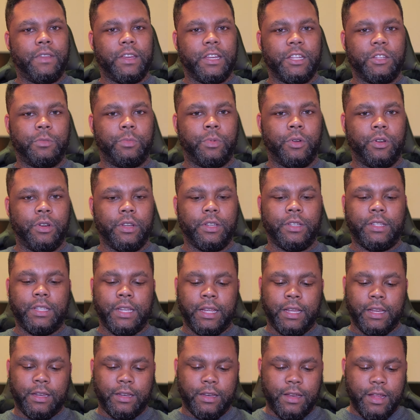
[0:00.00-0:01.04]
that experience,
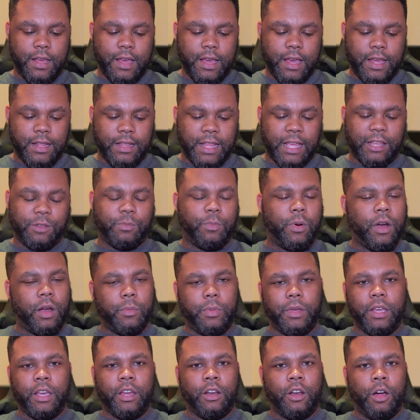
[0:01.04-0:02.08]
and that's
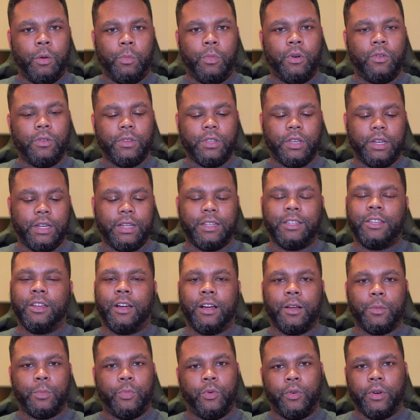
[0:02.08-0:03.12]
probably gonna, I'm always gonna
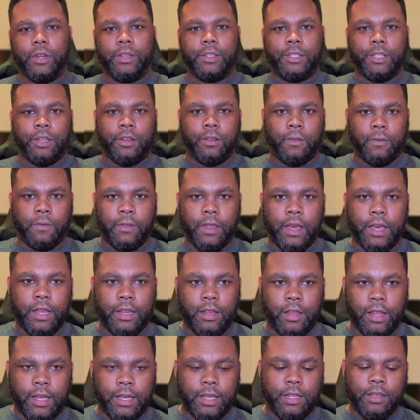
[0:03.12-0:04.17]
dock points off
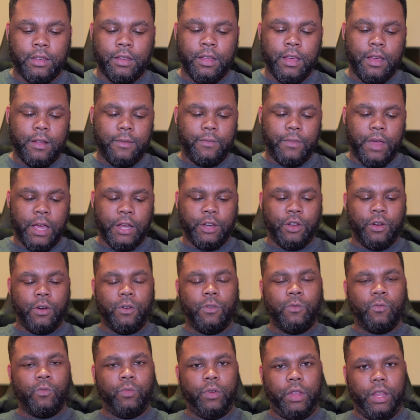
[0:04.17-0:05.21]
that. Like, I
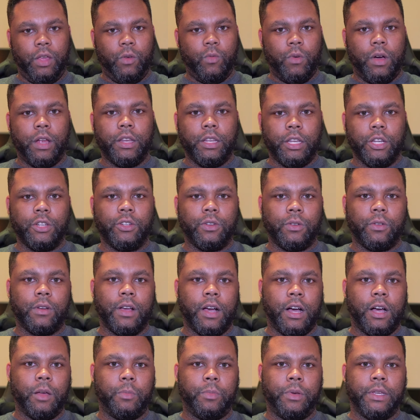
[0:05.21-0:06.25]
don't really want digital
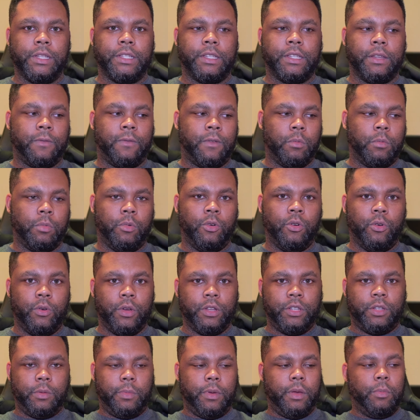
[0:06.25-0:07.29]
copies if I'm
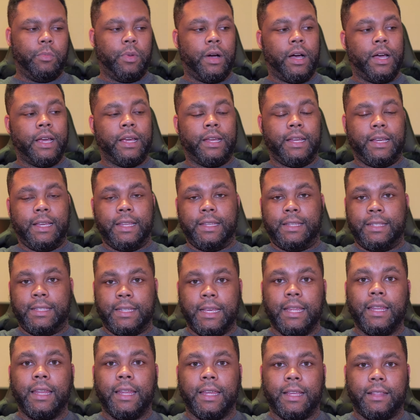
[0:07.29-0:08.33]
going to be buying a
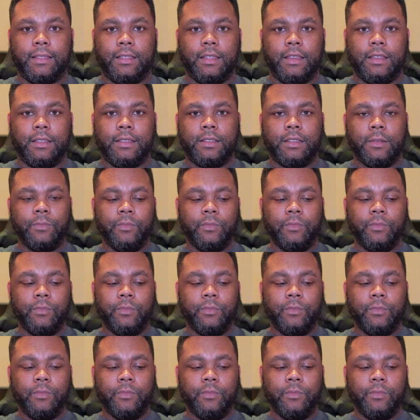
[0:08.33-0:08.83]
set like this.